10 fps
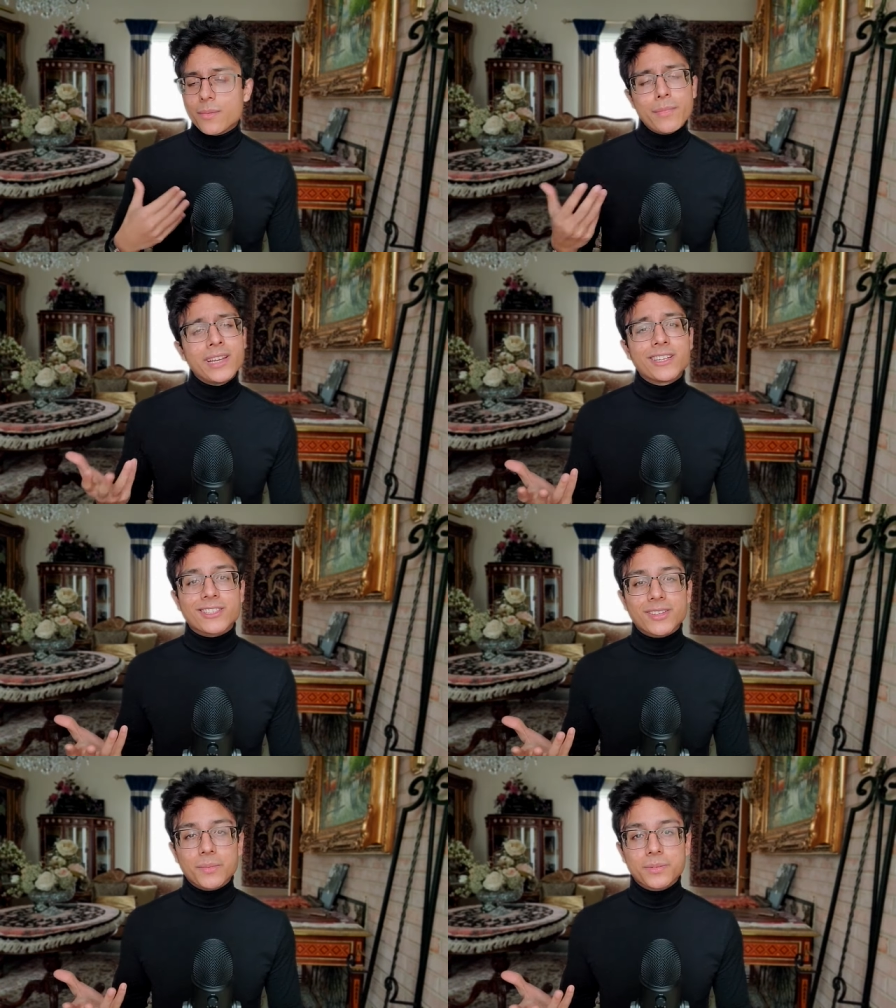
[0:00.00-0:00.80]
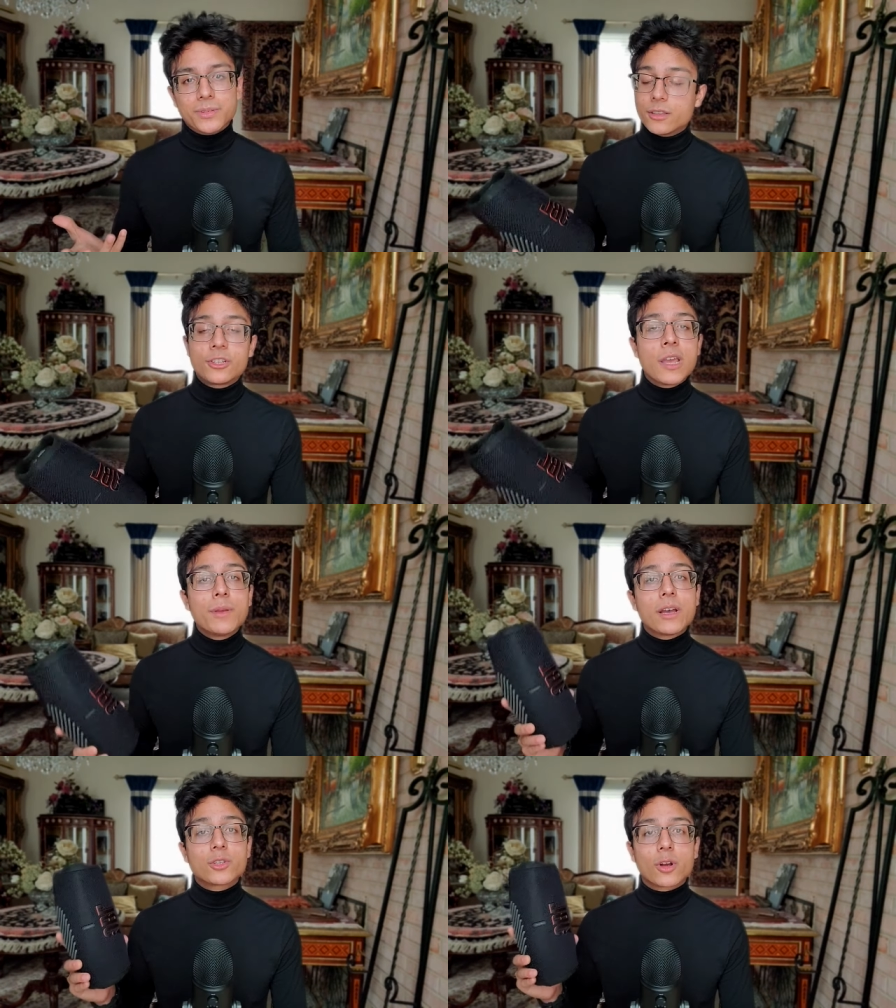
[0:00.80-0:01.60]
Make it simple. The J
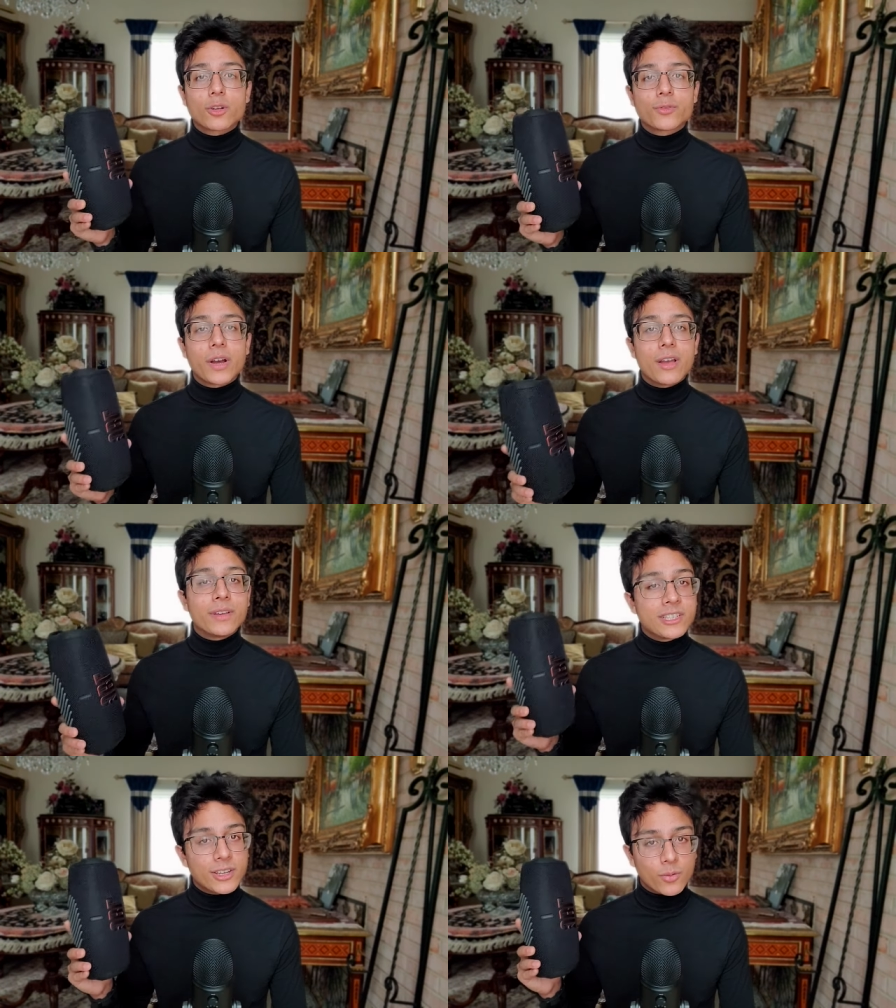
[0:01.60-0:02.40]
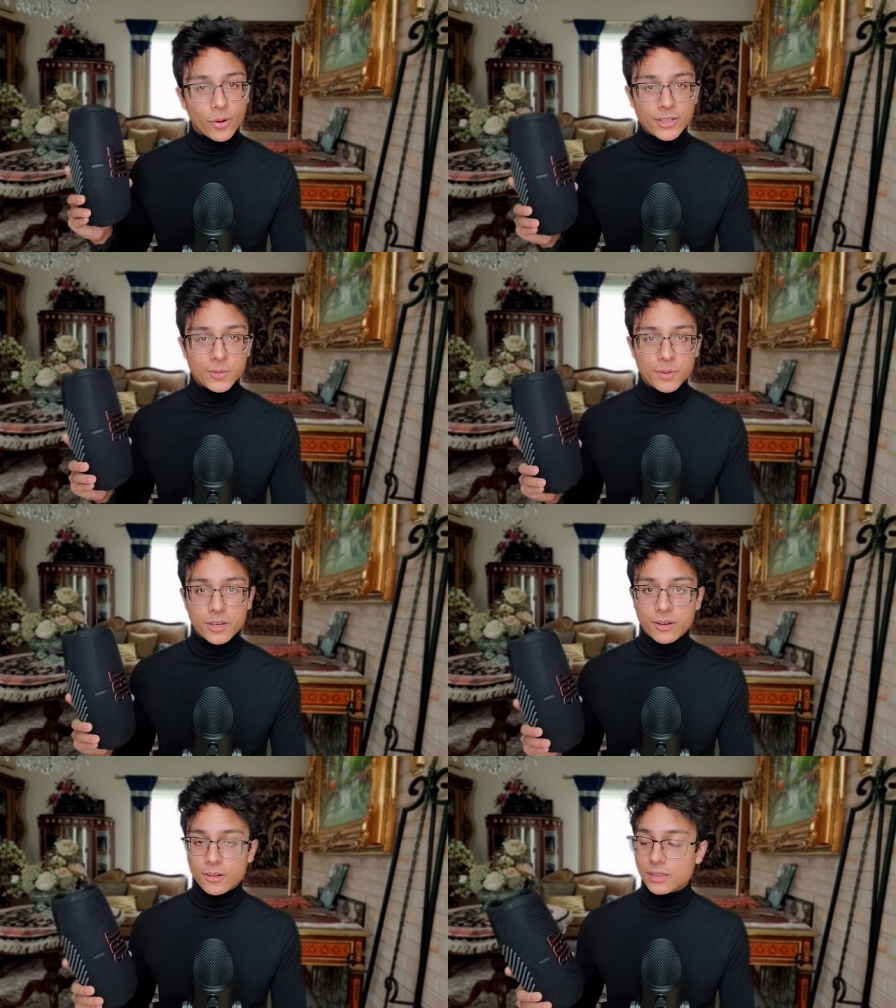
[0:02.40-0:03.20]
B L Charge five is a great
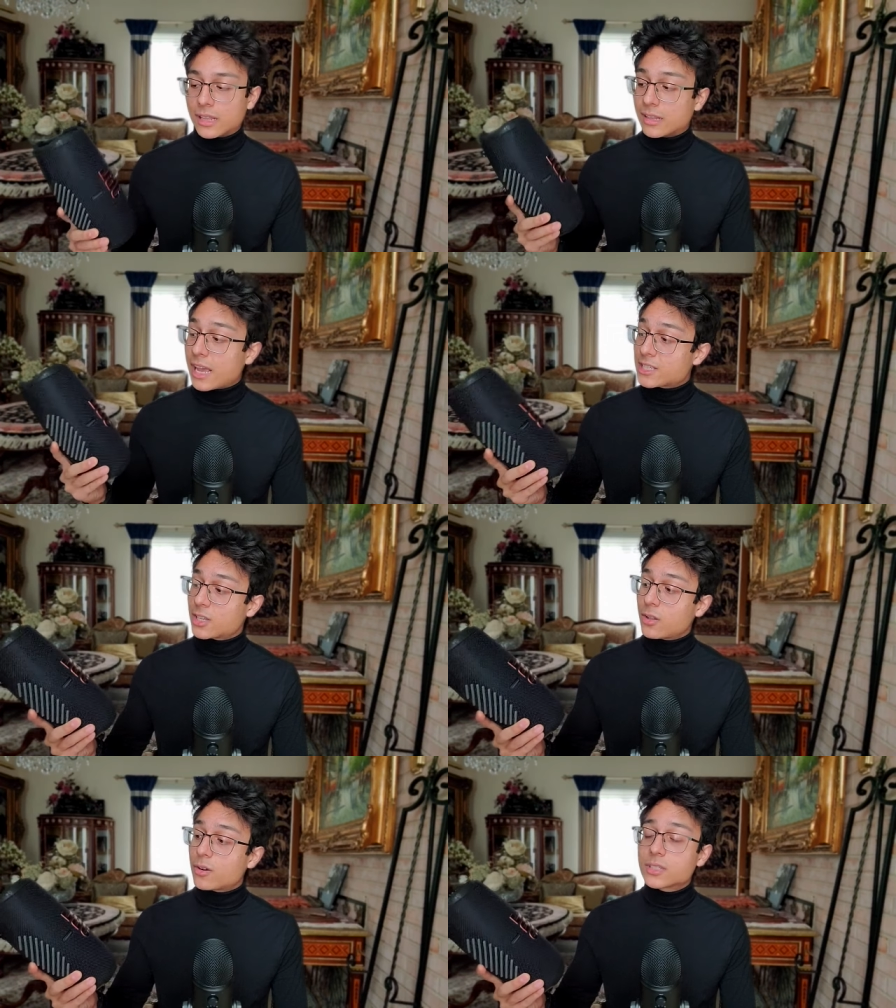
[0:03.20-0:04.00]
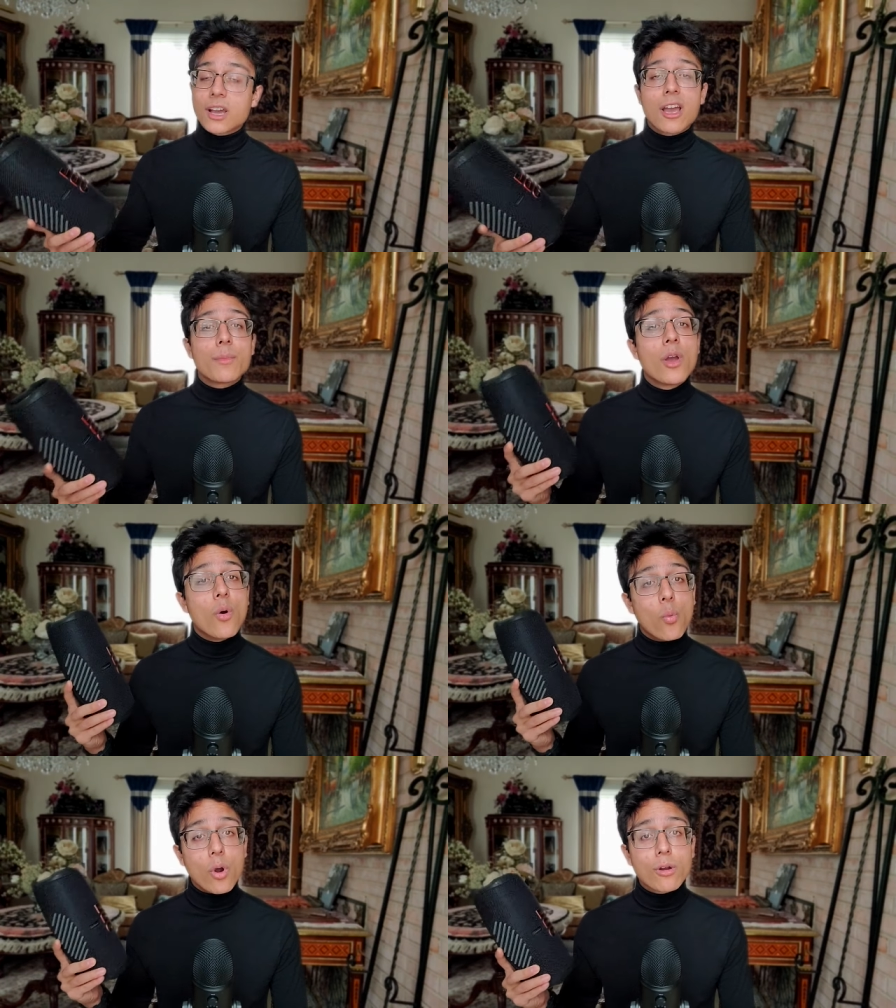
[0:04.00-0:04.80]
speaker that lasts a long time,
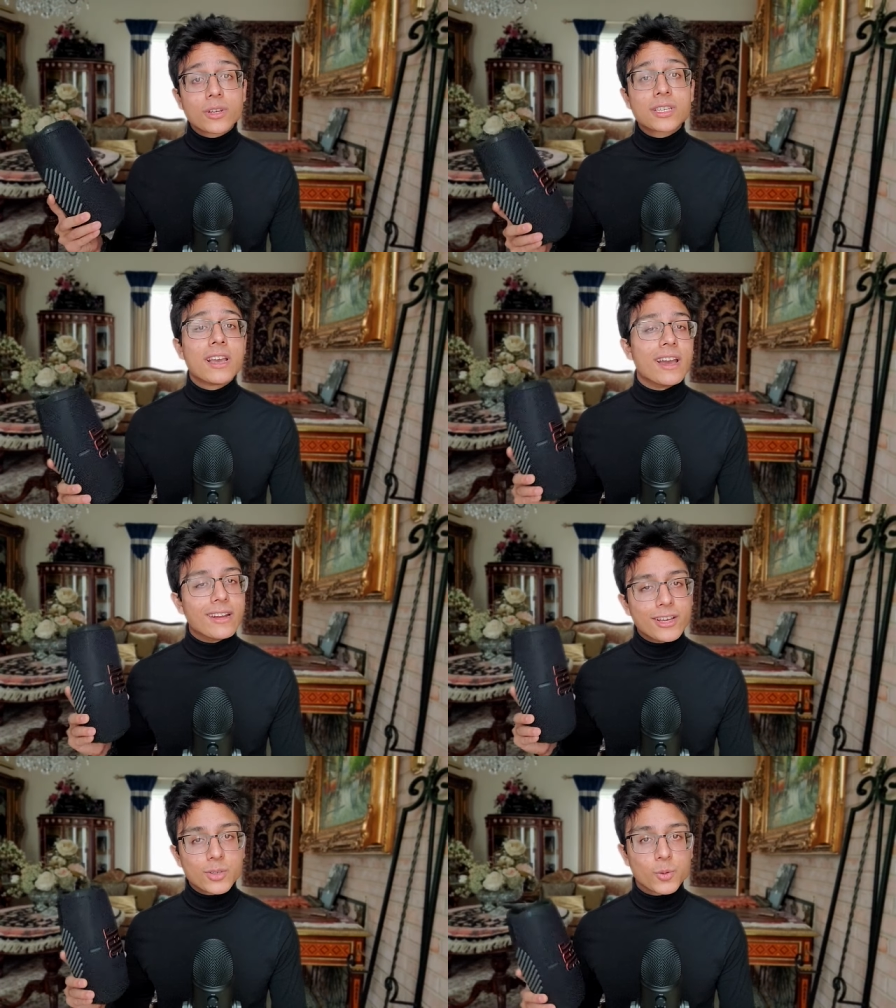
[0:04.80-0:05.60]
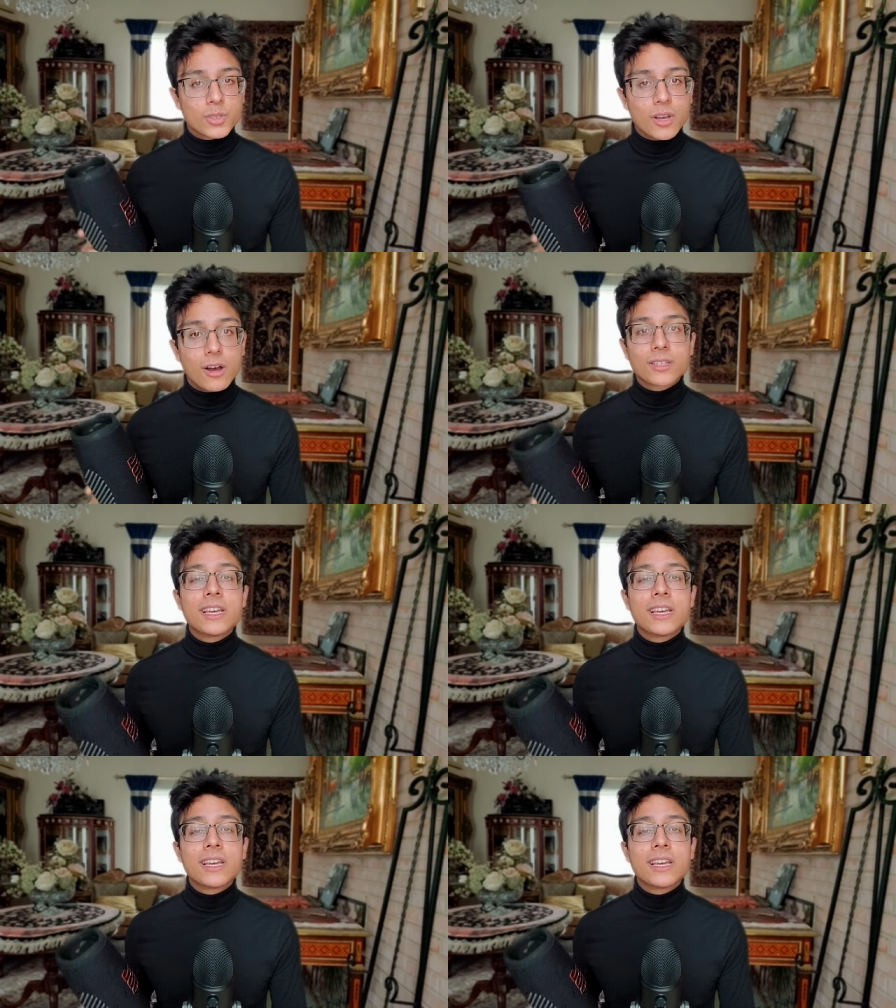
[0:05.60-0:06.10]
works, and as a result,